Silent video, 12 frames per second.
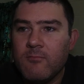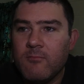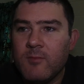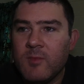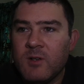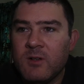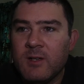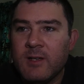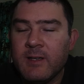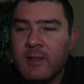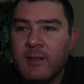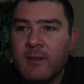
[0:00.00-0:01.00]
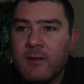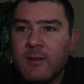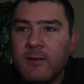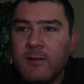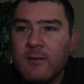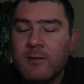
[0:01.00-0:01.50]
My
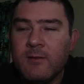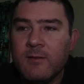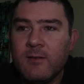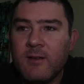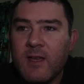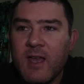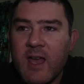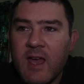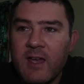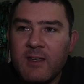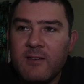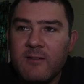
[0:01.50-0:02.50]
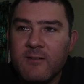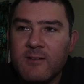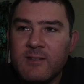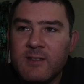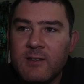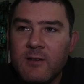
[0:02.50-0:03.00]

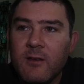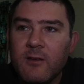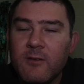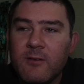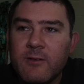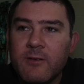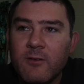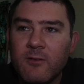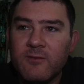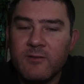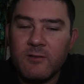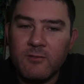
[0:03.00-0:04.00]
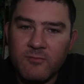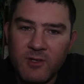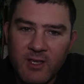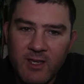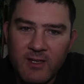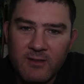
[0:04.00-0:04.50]
accuracy node off the top of my
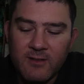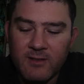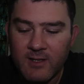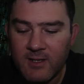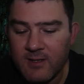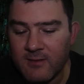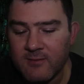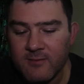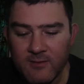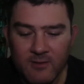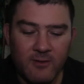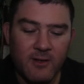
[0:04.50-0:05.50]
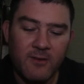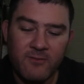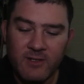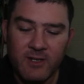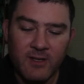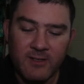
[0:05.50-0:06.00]
head, again, I don't have
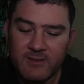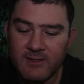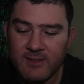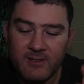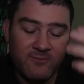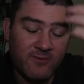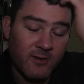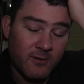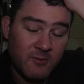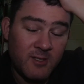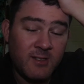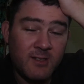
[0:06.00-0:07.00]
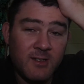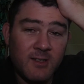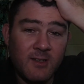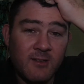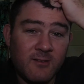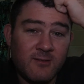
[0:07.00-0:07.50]
the data sitting in front of me
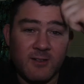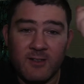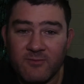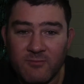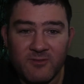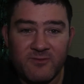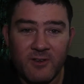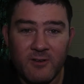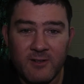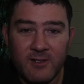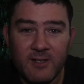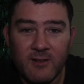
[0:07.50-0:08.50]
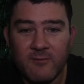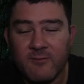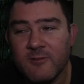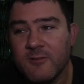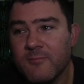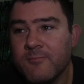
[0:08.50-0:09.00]
because I left my phone in the other
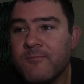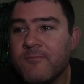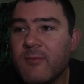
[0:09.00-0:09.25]
room,